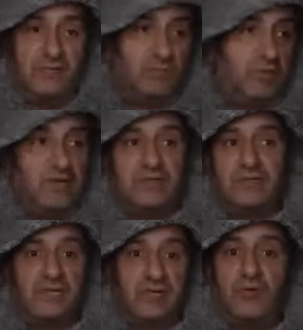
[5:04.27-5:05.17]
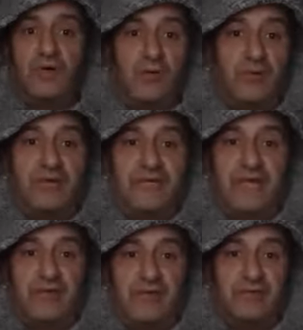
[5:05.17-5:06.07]
"Well, you know, I wanted to
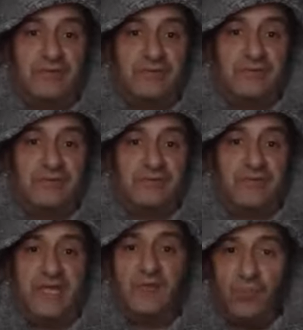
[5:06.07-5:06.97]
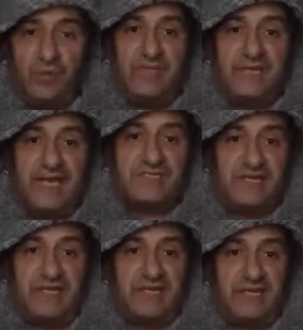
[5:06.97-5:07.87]
carry on. He wanted that
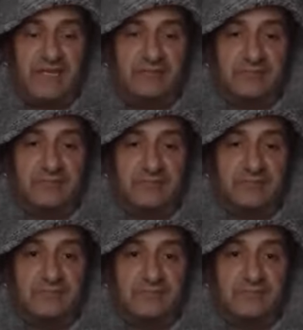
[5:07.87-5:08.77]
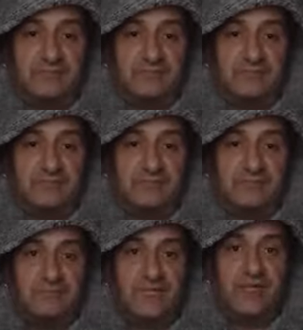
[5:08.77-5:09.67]
ten count.
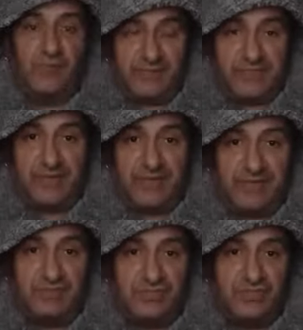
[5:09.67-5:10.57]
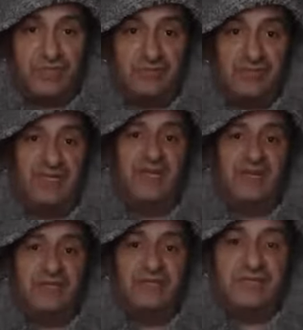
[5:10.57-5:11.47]
He wanted to go out on his shield.
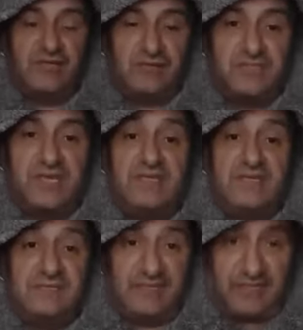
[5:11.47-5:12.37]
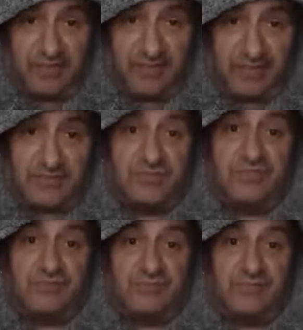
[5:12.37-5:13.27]
Deontay, you did go out on your
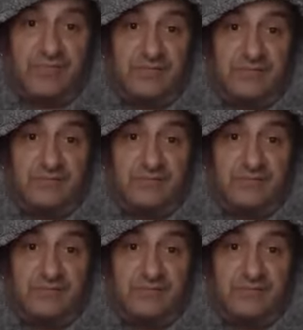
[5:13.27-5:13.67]
shield, mate.